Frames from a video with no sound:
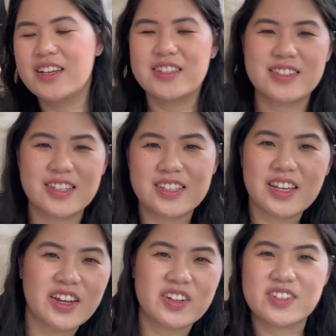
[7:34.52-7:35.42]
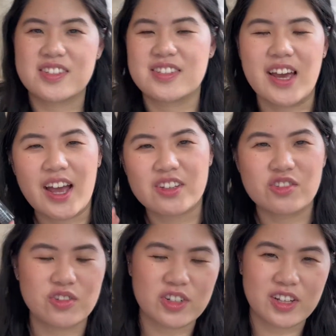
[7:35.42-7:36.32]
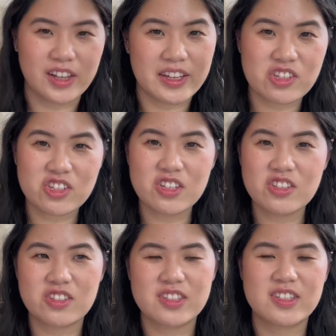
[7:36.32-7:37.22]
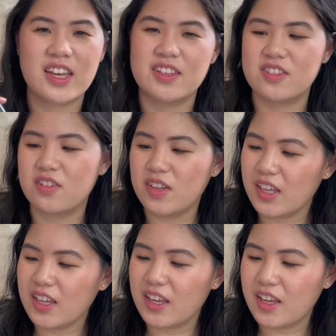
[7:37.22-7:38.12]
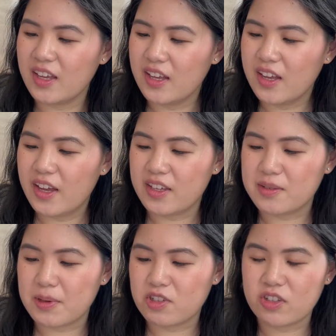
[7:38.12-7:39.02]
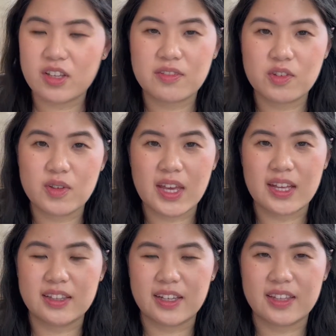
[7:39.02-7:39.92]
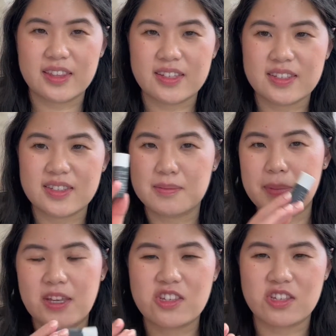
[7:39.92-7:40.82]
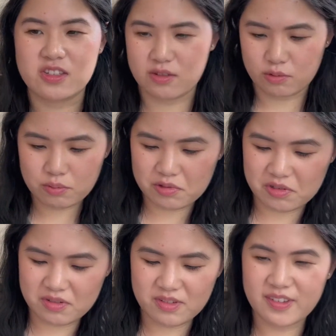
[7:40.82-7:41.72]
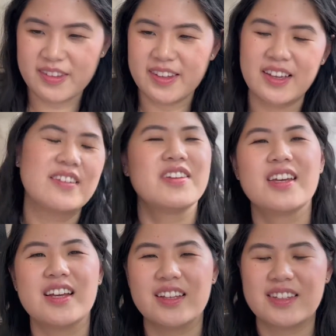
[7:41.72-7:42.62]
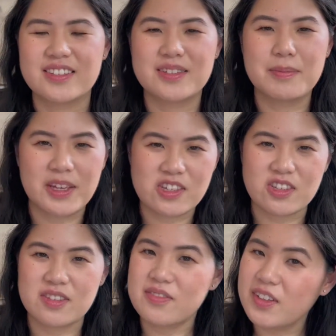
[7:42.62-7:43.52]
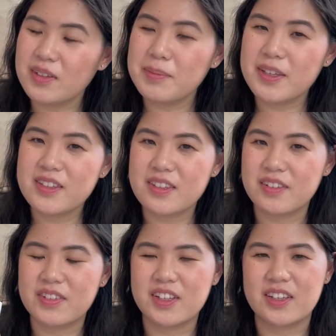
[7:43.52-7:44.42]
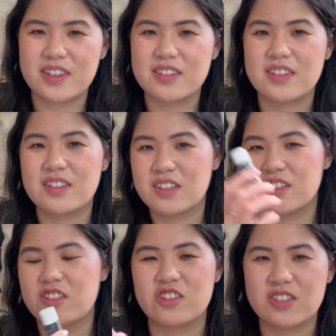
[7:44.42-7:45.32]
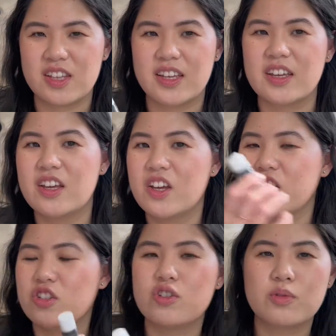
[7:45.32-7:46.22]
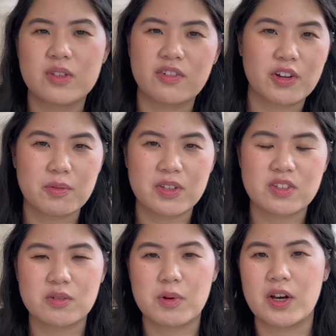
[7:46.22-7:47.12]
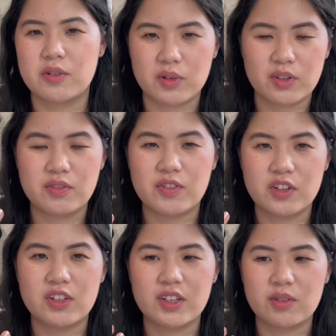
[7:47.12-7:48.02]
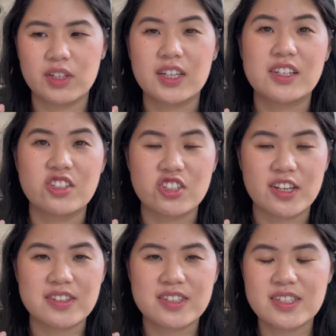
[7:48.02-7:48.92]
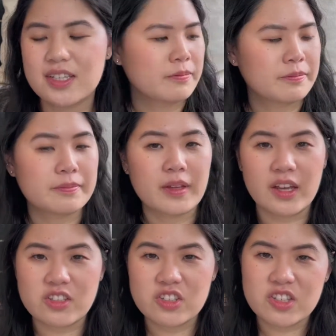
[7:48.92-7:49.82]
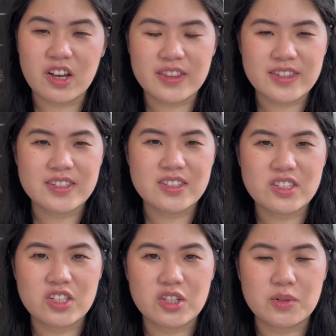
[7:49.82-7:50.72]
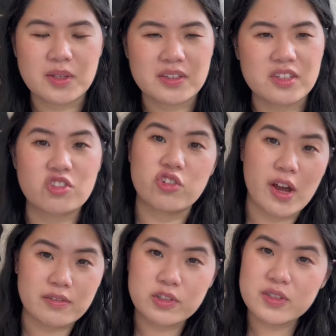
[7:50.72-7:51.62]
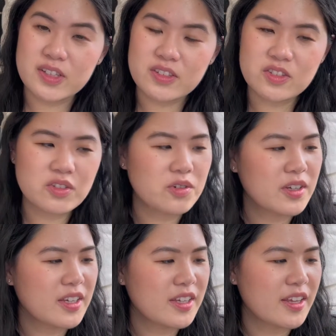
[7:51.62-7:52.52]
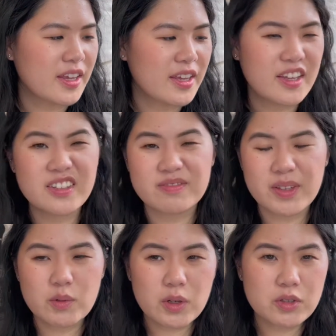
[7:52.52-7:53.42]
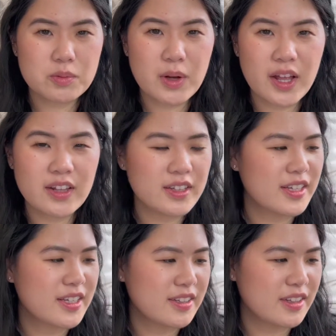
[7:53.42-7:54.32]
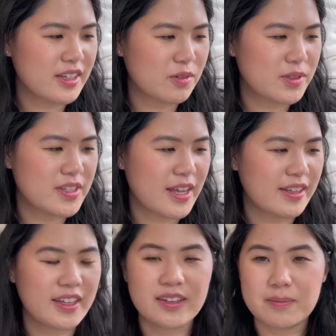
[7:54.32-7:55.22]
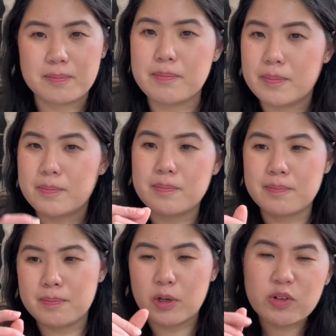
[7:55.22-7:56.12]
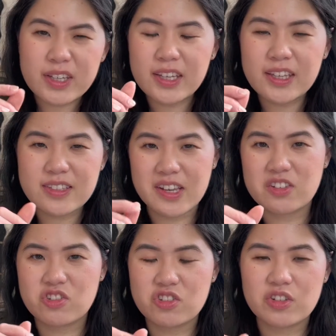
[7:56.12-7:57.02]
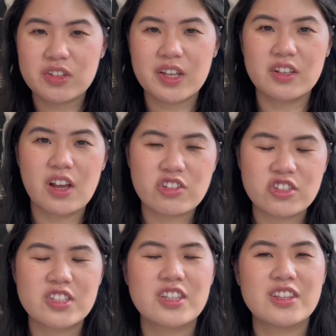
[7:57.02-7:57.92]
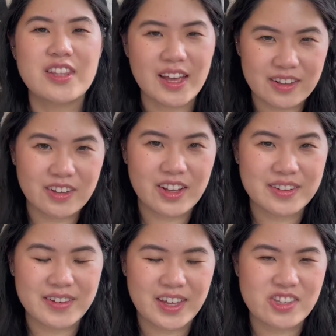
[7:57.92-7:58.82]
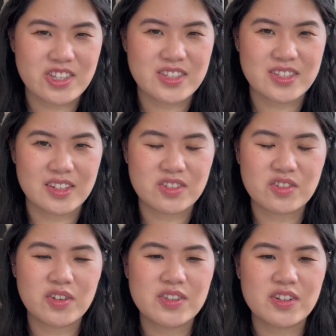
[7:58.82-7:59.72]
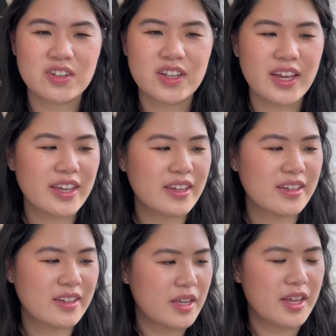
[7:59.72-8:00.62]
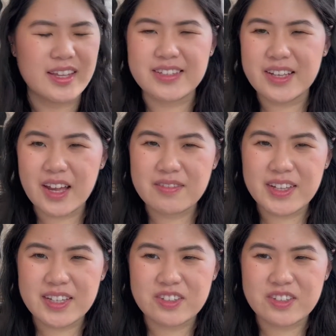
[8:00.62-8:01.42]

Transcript: skincare stash or collection just in case you need it. Especially if you get like the sebaceous, oops, if you get like sebaceous filaments, I feel like this is good to just like use every once in a while when you feel like really congested. I just got this to use as a travel sunscreen and it worked well. It like was that like milky texture that a lot of, that a lot of Asian sunscreens are like. It did have like a